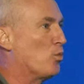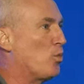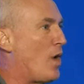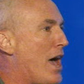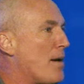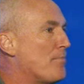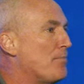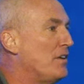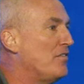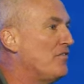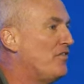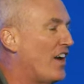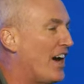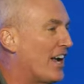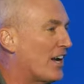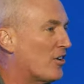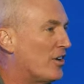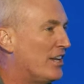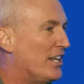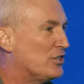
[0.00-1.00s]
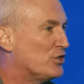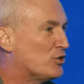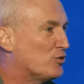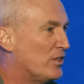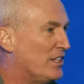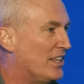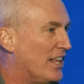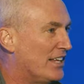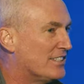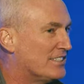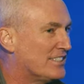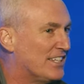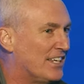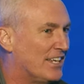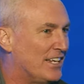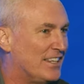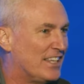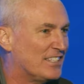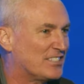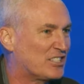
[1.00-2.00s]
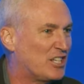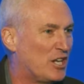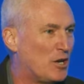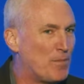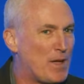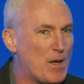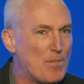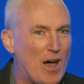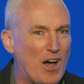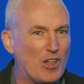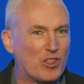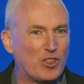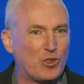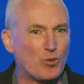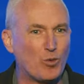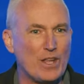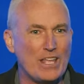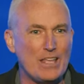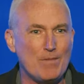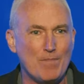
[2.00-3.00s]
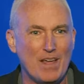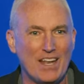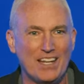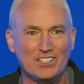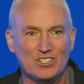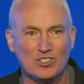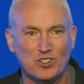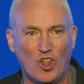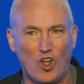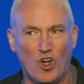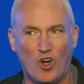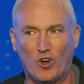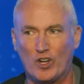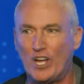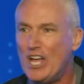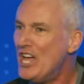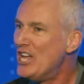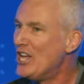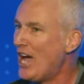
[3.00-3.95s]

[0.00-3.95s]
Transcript: rapid fire history lesson that's going to be about three minutes long.